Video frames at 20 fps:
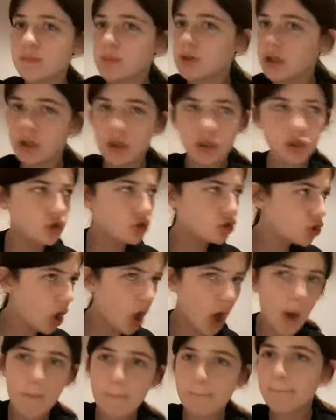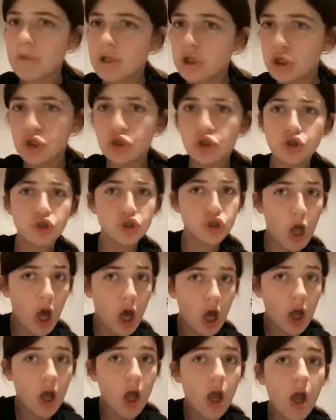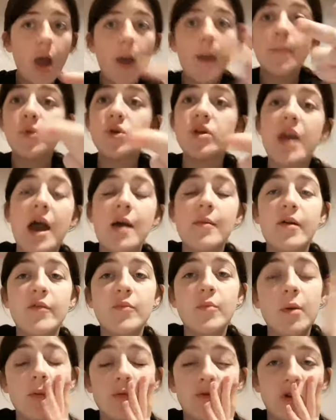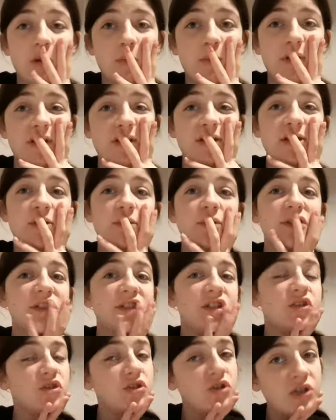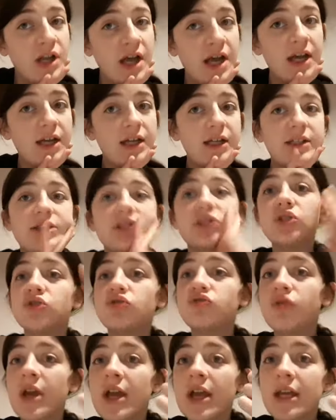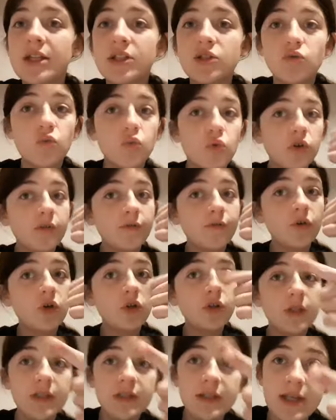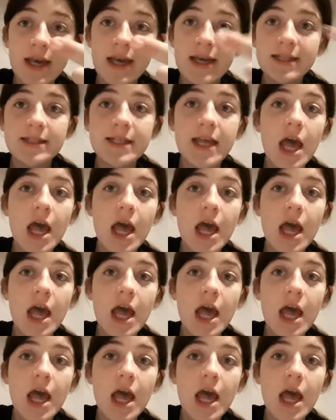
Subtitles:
pizza. But yeah, I'm having pepperoni pizza, which is nice, great, wonderful, yes.